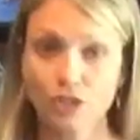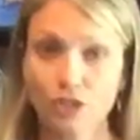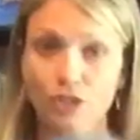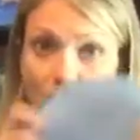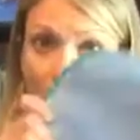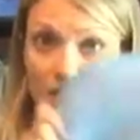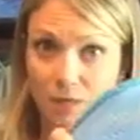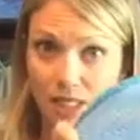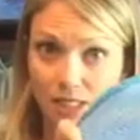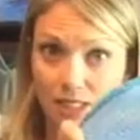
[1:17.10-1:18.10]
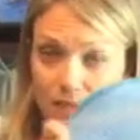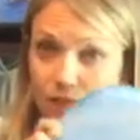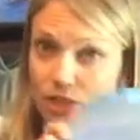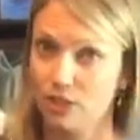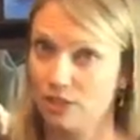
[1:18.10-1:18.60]
your dust mitt,
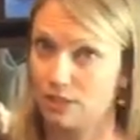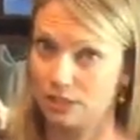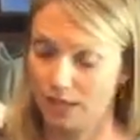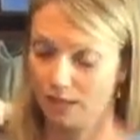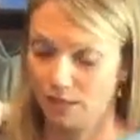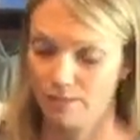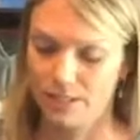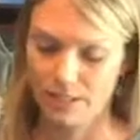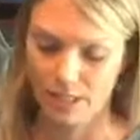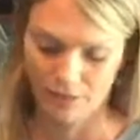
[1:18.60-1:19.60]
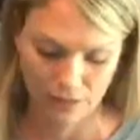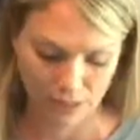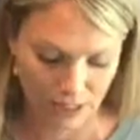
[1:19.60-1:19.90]
which is, I think, a must-have,